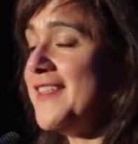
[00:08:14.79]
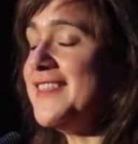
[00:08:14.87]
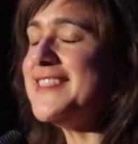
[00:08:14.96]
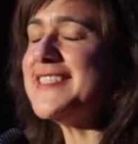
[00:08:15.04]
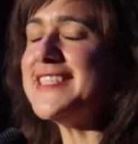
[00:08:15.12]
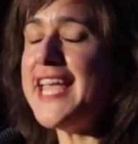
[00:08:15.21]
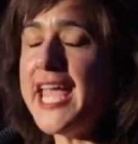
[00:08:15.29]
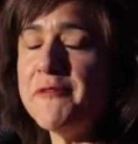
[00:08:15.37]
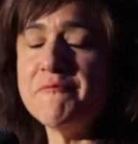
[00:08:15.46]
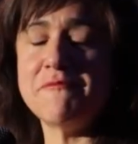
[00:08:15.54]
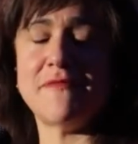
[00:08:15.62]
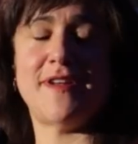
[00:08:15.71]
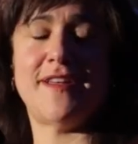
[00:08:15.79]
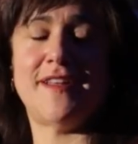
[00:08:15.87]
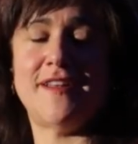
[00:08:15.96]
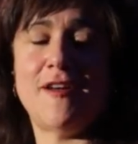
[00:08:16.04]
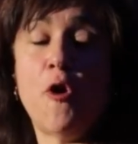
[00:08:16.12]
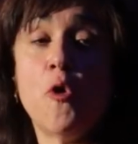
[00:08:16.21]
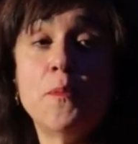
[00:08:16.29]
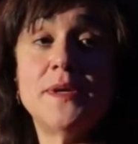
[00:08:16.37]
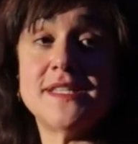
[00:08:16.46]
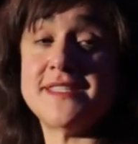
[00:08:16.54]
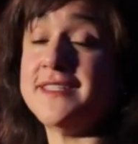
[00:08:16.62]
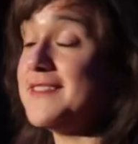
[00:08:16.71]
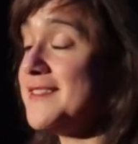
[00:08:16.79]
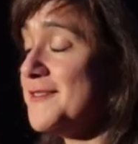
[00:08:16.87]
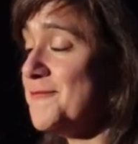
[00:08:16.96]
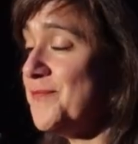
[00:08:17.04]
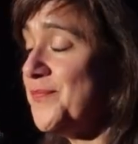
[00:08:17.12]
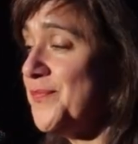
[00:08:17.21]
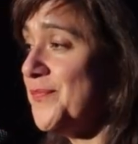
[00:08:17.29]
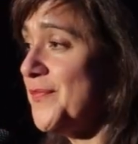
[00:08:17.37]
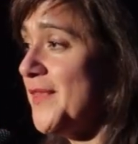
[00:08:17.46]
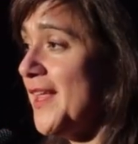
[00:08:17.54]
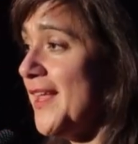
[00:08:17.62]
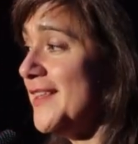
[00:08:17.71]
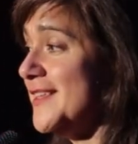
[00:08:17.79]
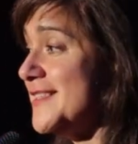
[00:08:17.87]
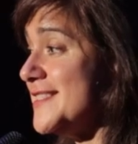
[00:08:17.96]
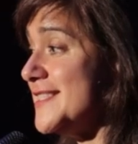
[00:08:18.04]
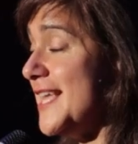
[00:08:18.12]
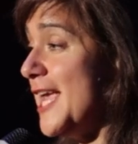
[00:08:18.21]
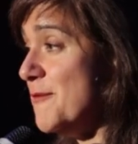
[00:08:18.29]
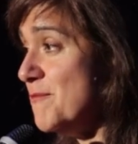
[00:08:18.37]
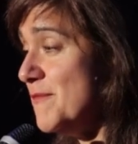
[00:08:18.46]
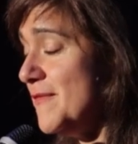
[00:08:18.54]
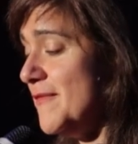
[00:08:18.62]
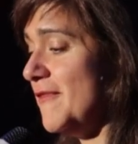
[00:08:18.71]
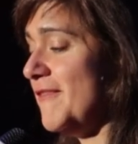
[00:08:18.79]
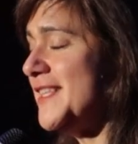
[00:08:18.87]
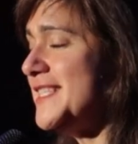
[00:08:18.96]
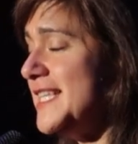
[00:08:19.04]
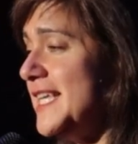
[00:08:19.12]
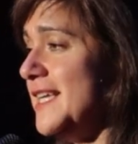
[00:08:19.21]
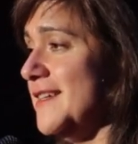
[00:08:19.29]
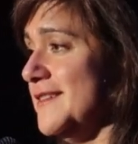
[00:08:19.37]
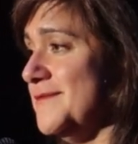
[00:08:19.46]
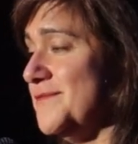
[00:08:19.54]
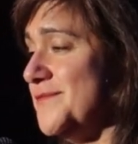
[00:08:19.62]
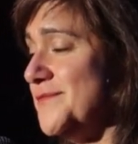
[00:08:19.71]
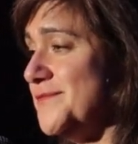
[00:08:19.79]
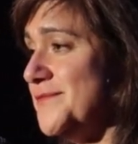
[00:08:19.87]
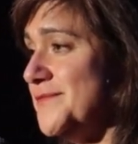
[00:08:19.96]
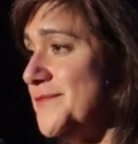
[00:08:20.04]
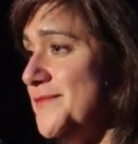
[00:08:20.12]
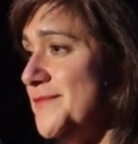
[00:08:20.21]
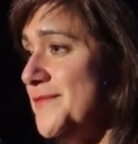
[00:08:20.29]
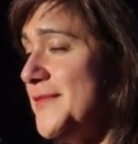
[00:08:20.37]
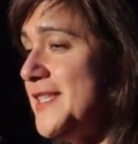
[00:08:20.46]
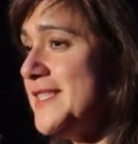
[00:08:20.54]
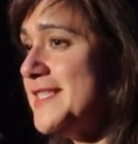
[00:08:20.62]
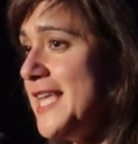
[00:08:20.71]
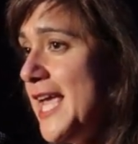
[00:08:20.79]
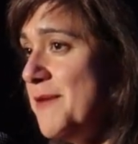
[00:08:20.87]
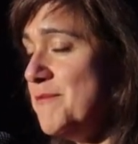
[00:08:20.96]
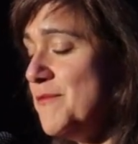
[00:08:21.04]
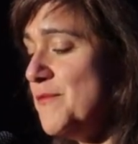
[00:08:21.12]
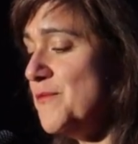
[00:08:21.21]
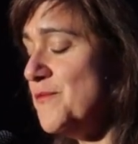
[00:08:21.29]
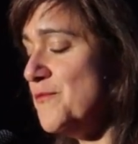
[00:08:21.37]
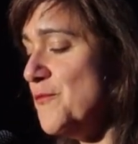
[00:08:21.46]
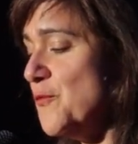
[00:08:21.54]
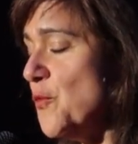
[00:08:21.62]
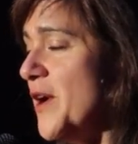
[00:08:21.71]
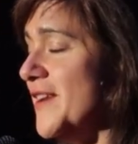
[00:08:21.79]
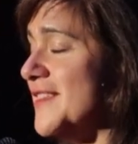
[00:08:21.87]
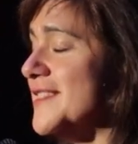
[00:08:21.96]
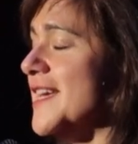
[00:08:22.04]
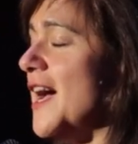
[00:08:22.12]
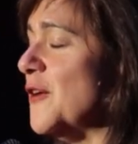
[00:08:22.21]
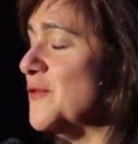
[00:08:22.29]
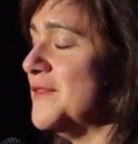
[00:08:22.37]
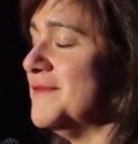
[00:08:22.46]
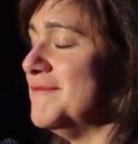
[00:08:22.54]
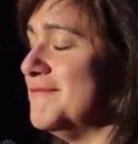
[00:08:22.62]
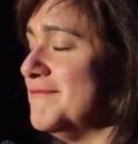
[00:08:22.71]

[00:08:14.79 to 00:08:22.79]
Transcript: The same hopelessness, the same fatigue, the same wearing down.